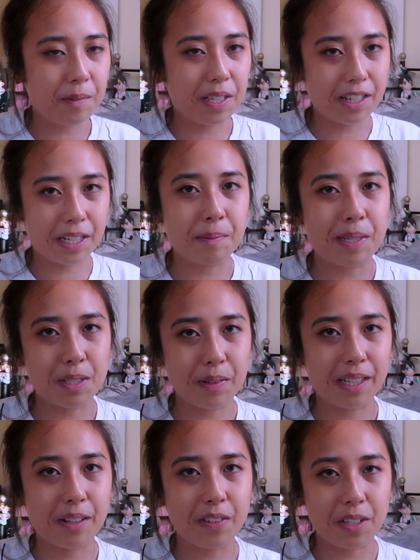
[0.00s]
what they're going to be doing
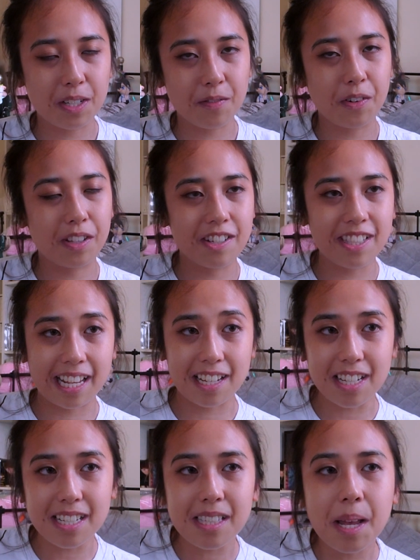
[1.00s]
in the future for their
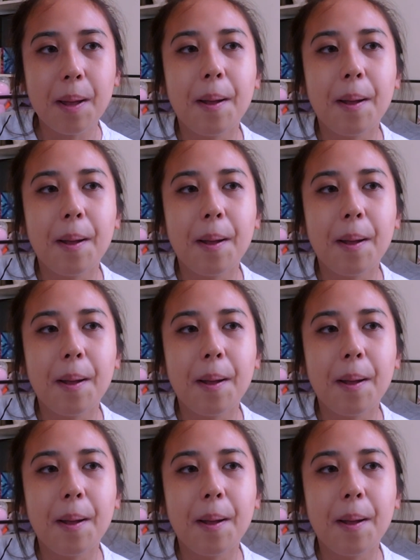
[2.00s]
stages.